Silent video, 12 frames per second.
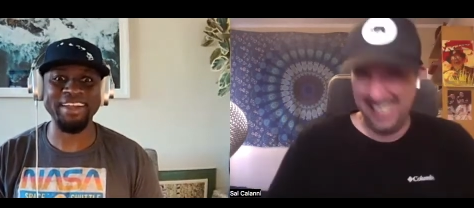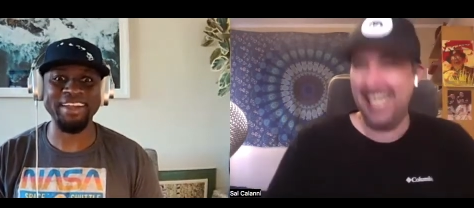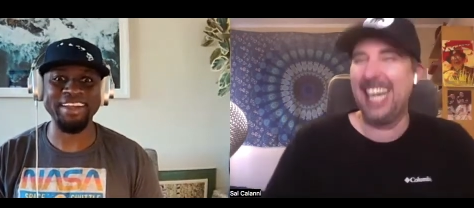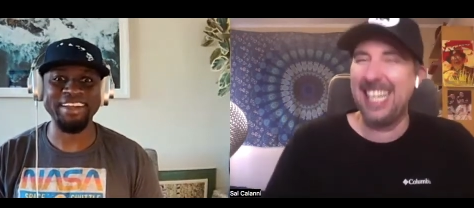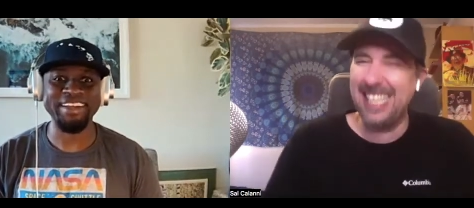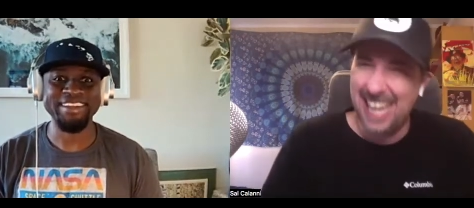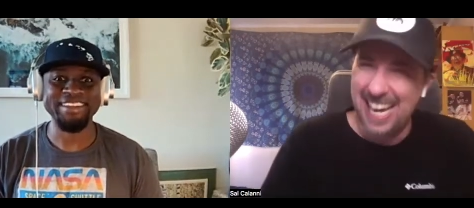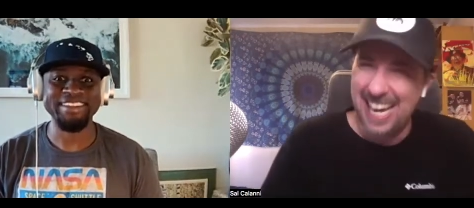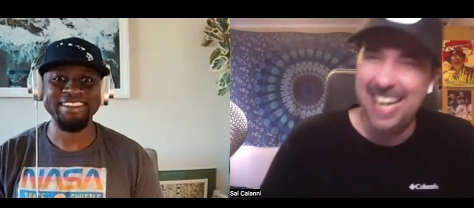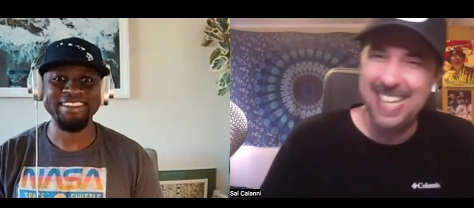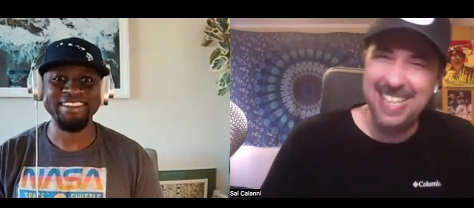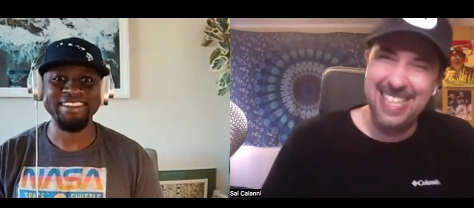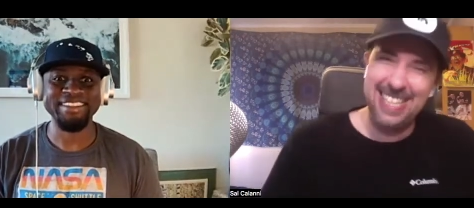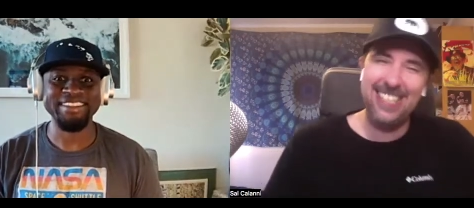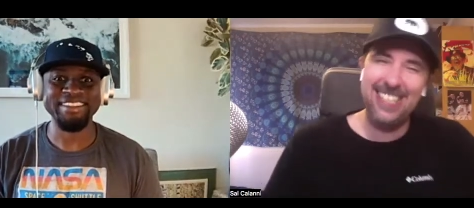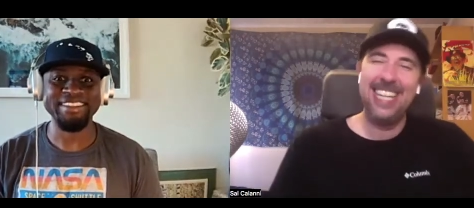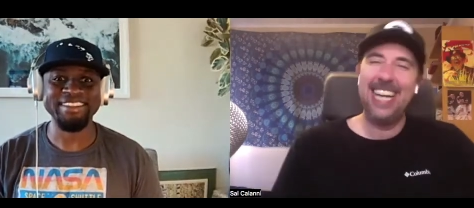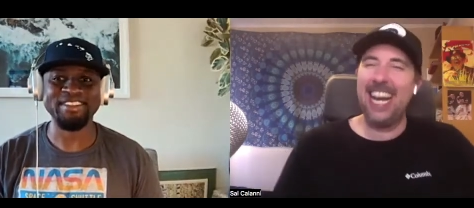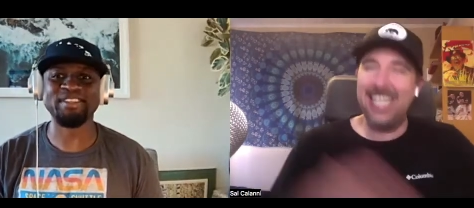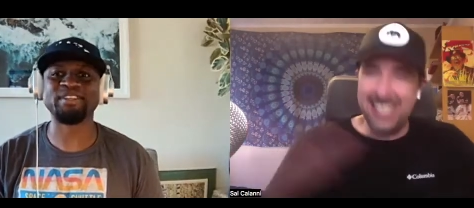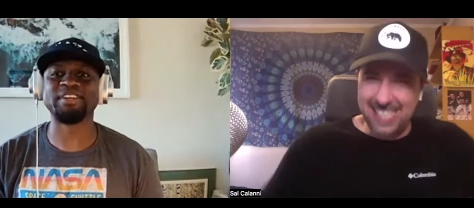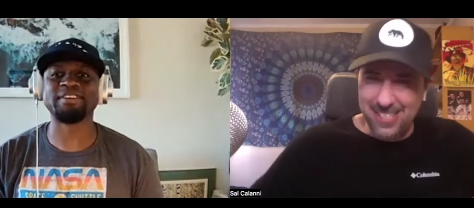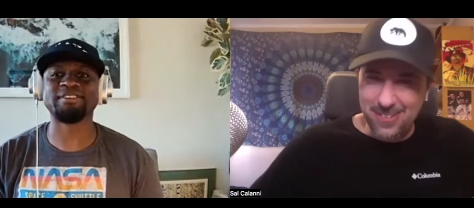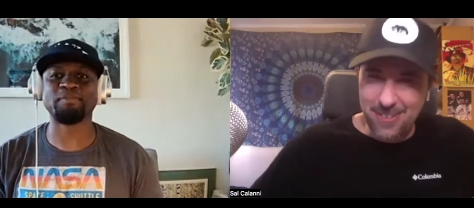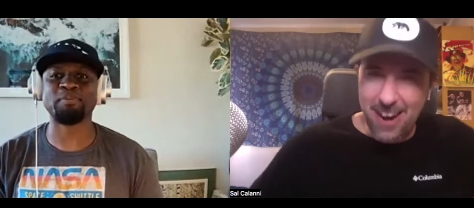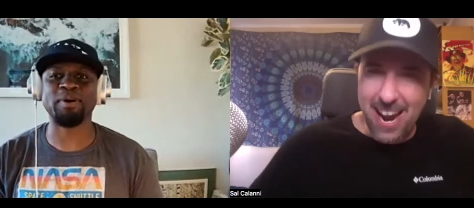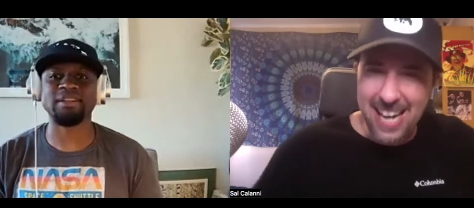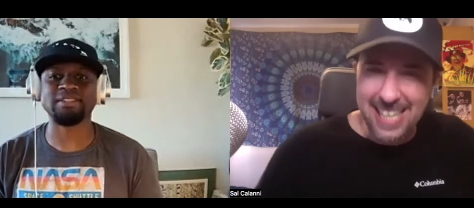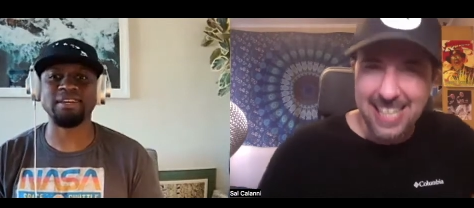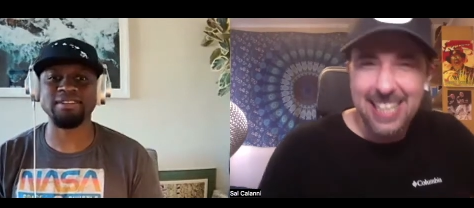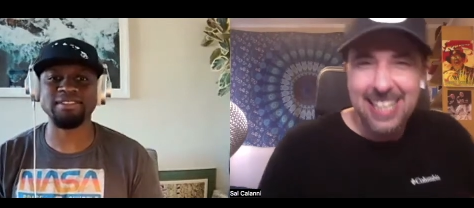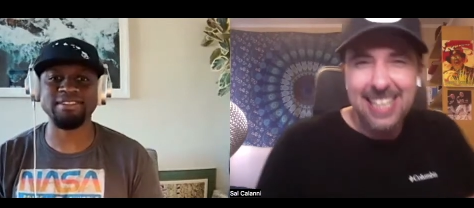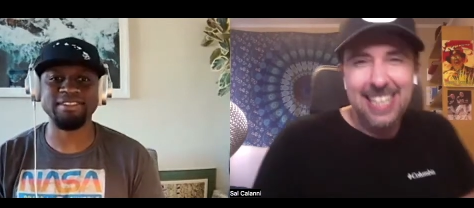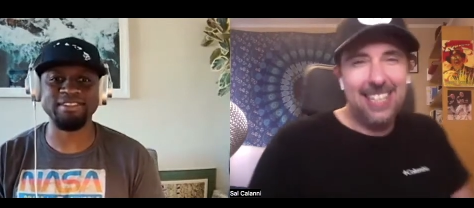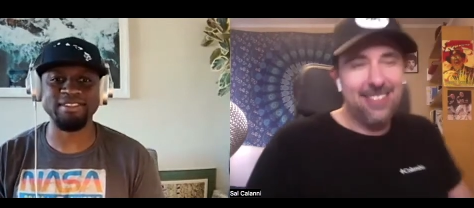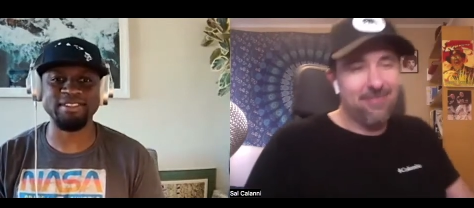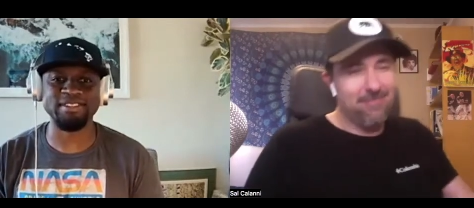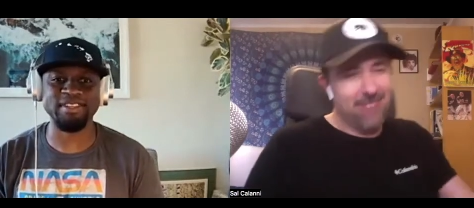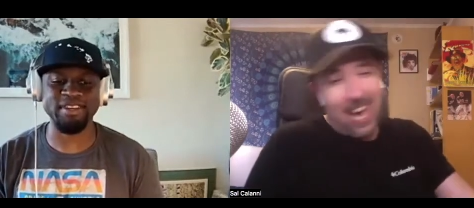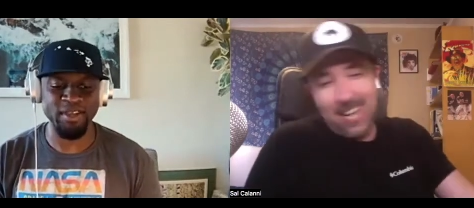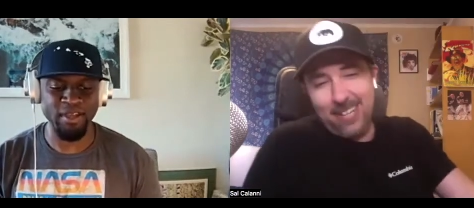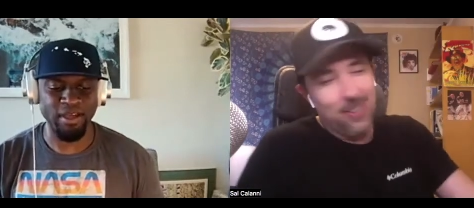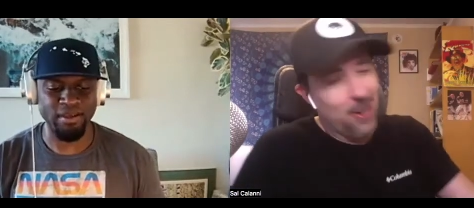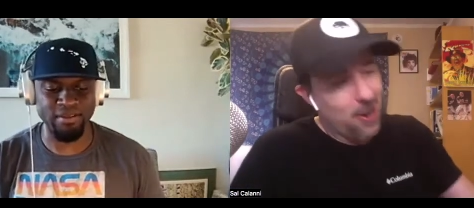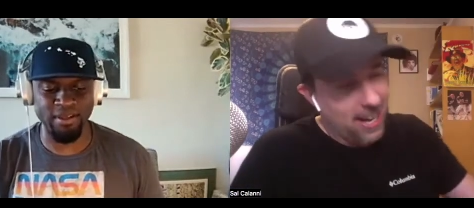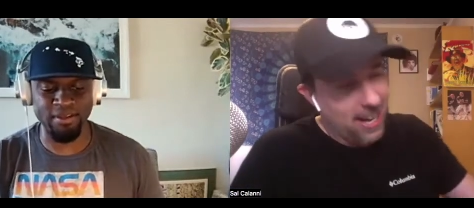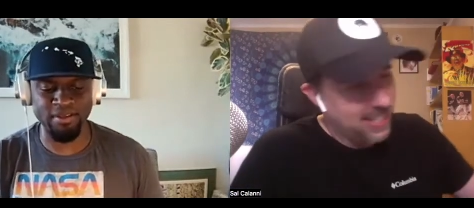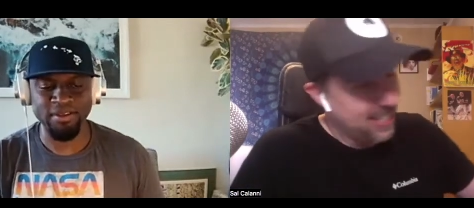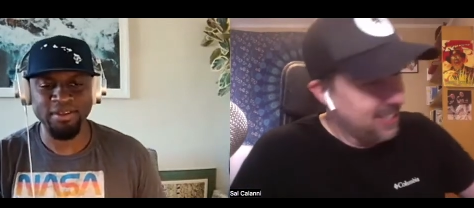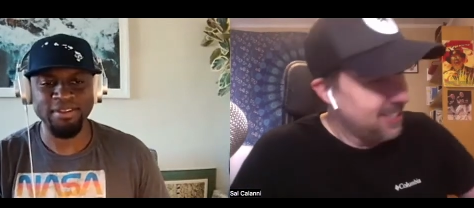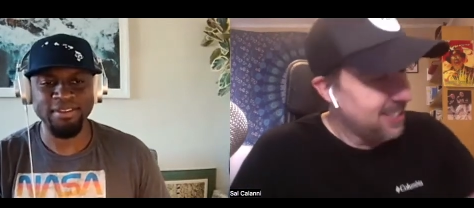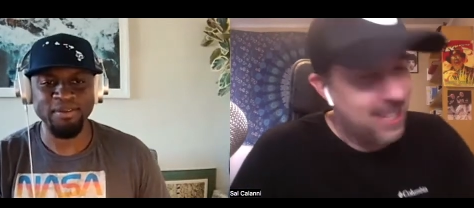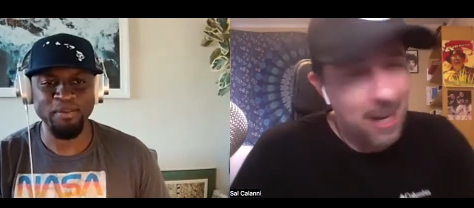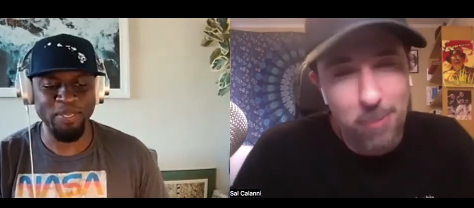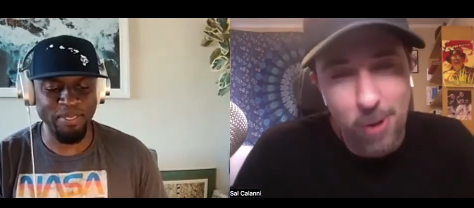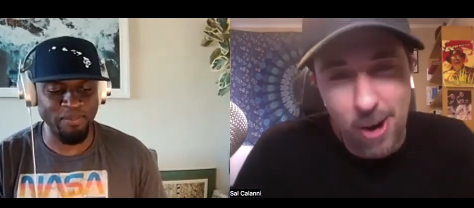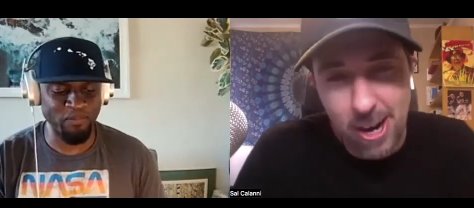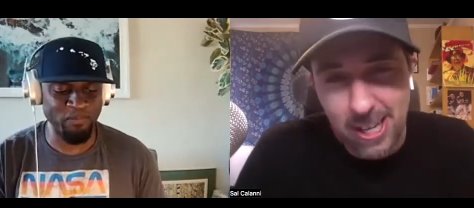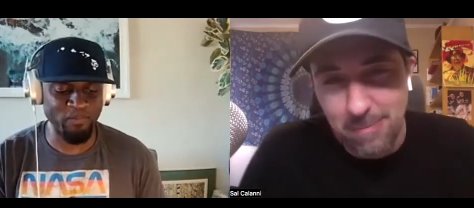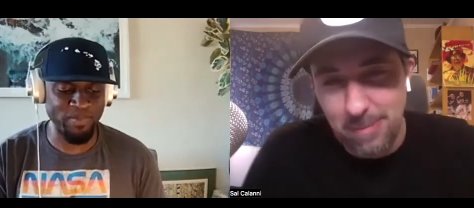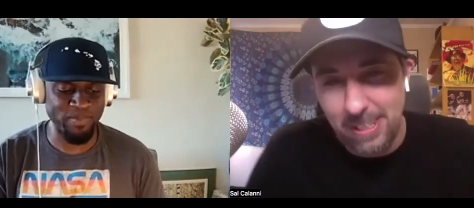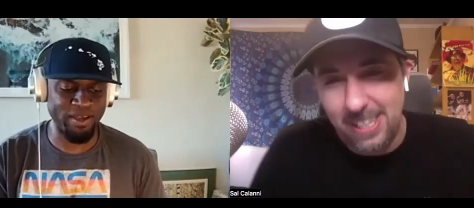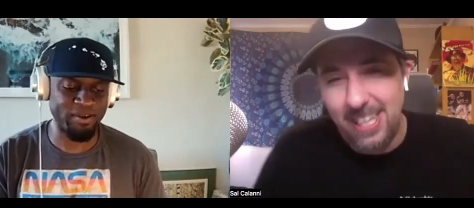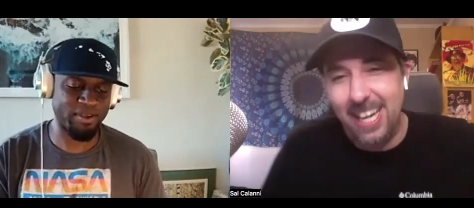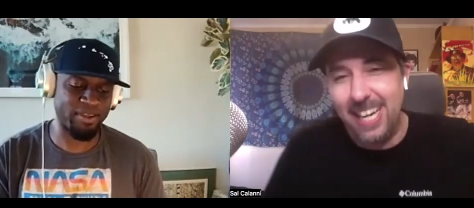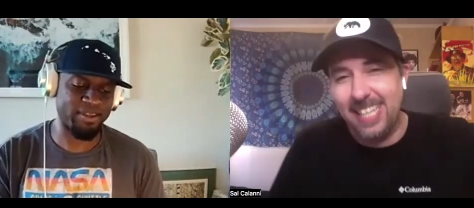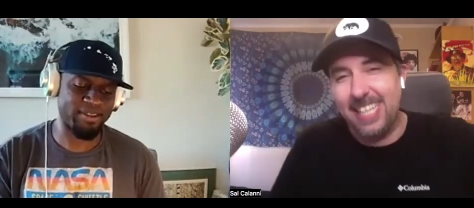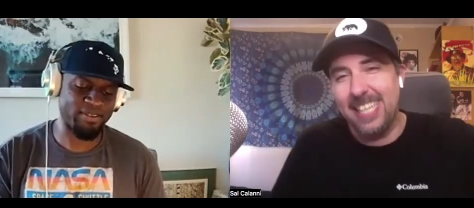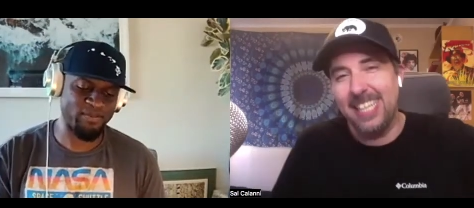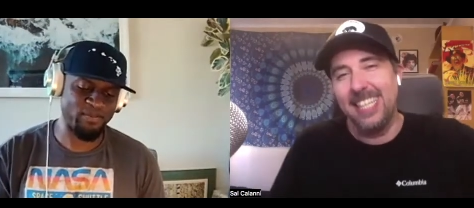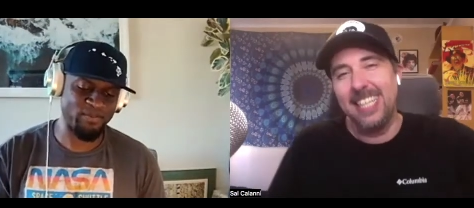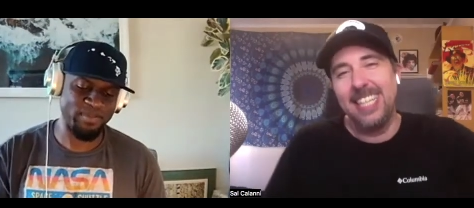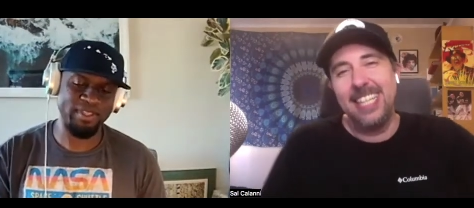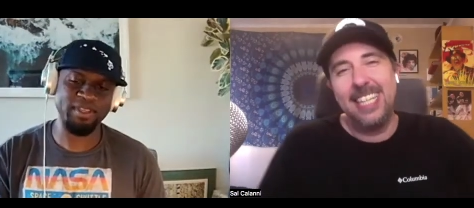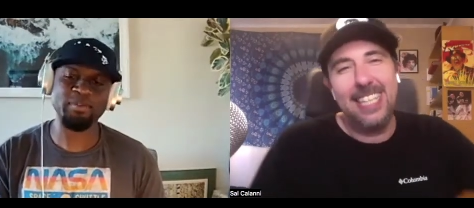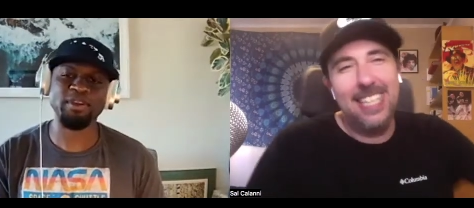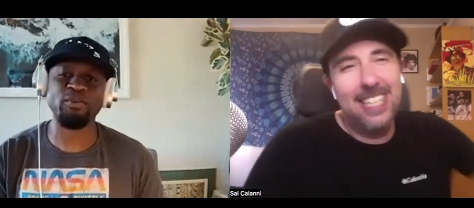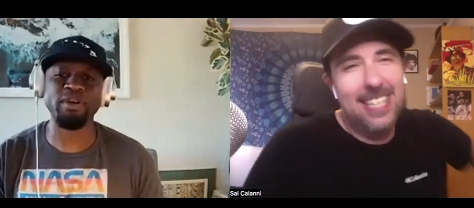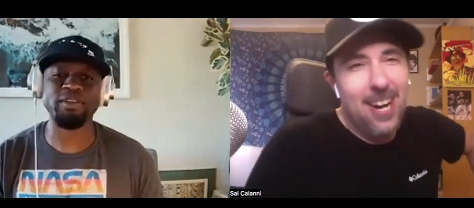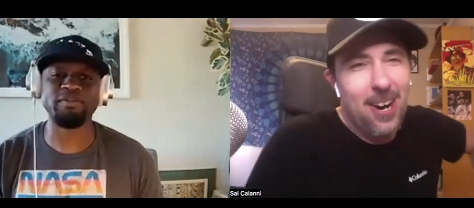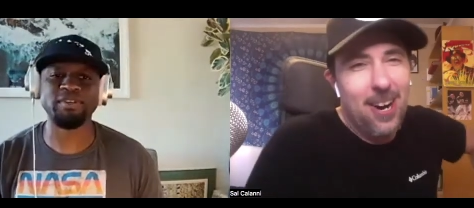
Speaker 1: Hell yeah, dude. And Did Jesse right. apologize? Did he say? I don't know. I think he just kept walking, but oh, like.
Speaker 2: It'd been great know, if